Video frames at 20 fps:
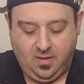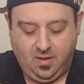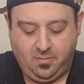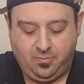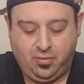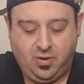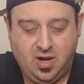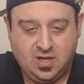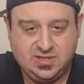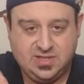
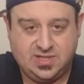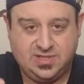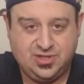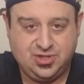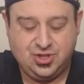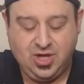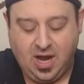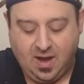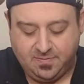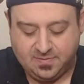
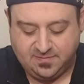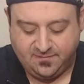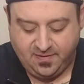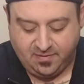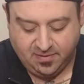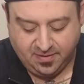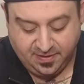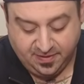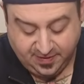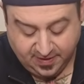processed, chopped,
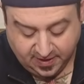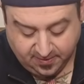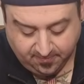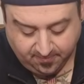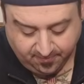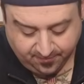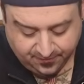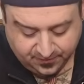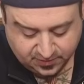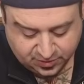very
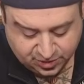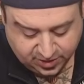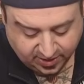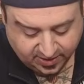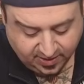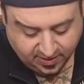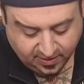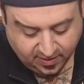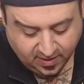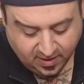thin
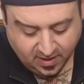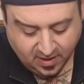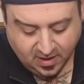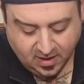chicken.